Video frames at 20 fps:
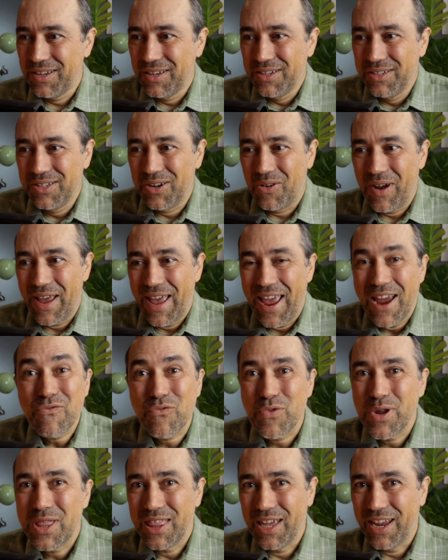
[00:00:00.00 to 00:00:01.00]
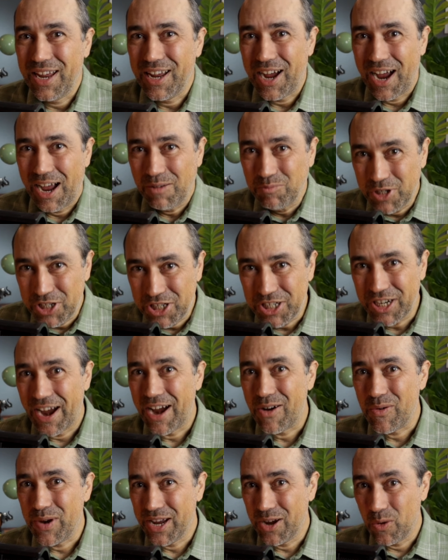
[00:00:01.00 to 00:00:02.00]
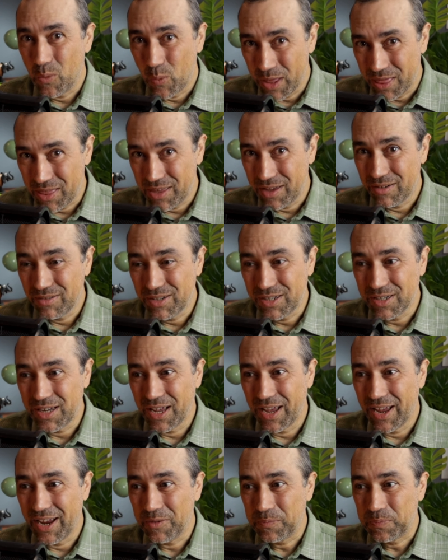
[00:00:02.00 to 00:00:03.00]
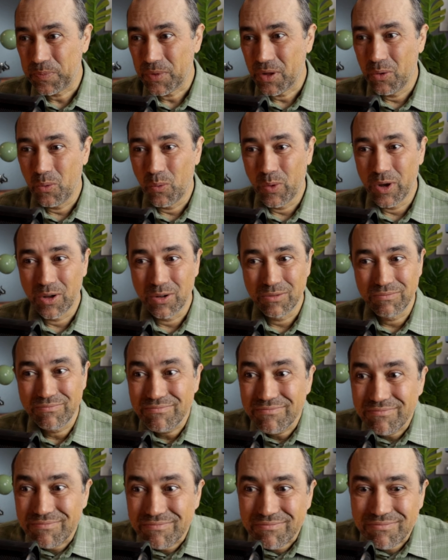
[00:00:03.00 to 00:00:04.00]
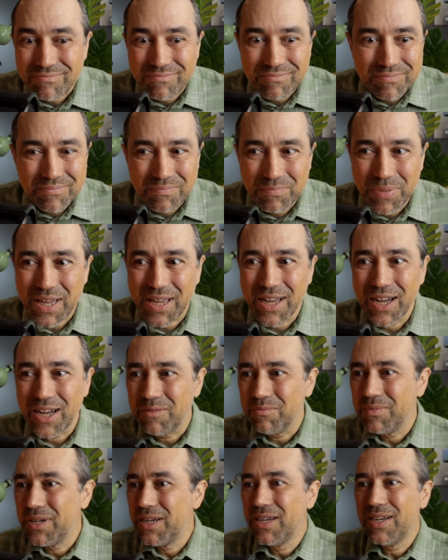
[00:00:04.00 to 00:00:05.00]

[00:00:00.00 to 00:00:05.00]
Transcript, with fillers: So everything I'm sharing with you today will become